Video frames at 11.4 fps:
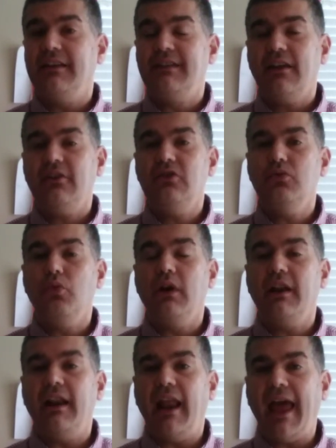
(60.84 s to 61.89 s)
tell you when
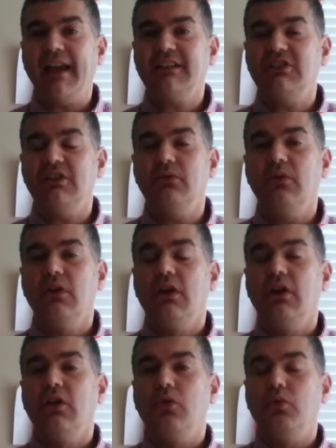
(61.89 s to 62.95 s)
an action
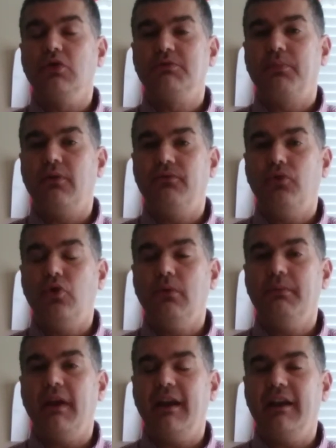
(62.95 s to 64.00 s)
was
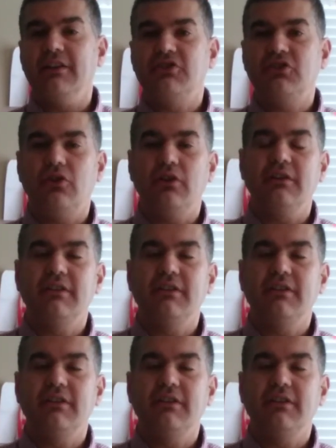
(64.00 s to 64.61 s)
performed in a certain